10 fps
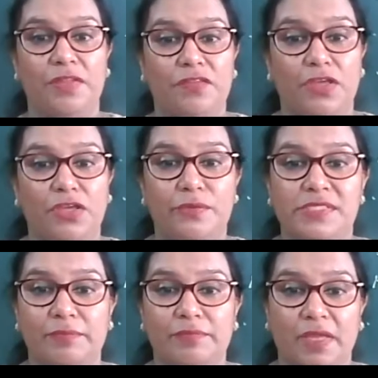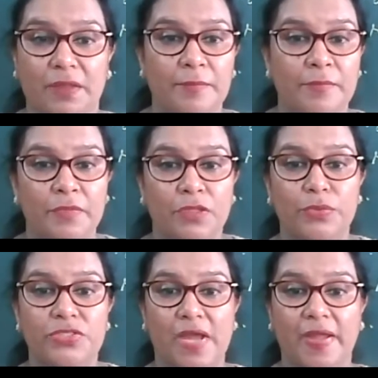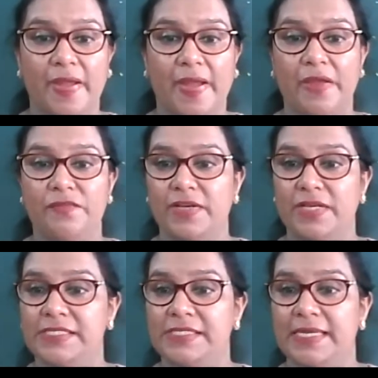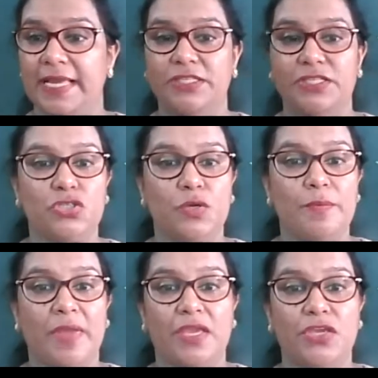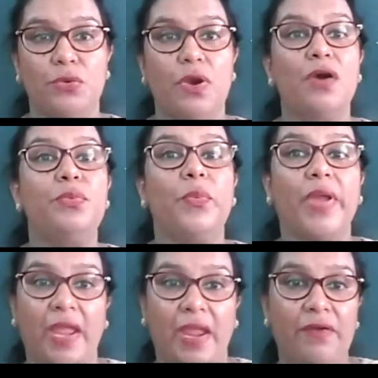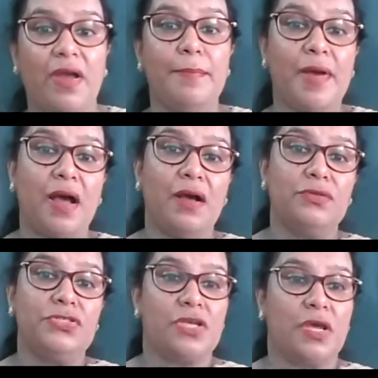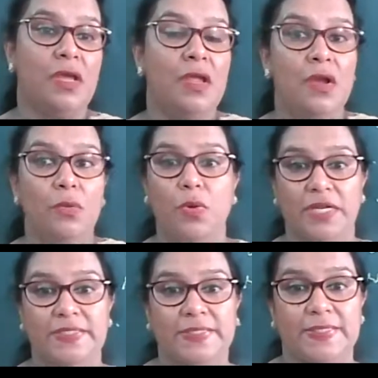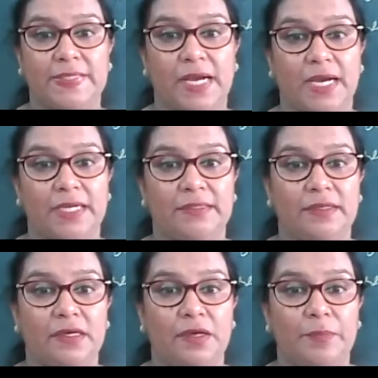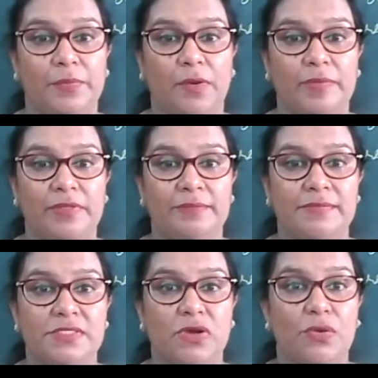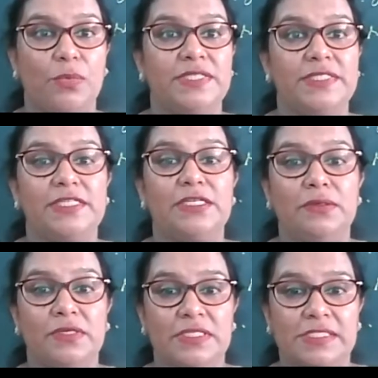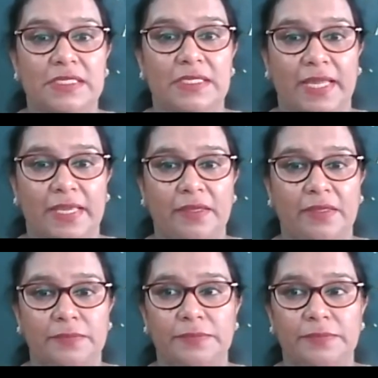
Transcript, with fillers: with you something which I have uh, selected to make you aware about uh, what uh, are the problems or what it looks like.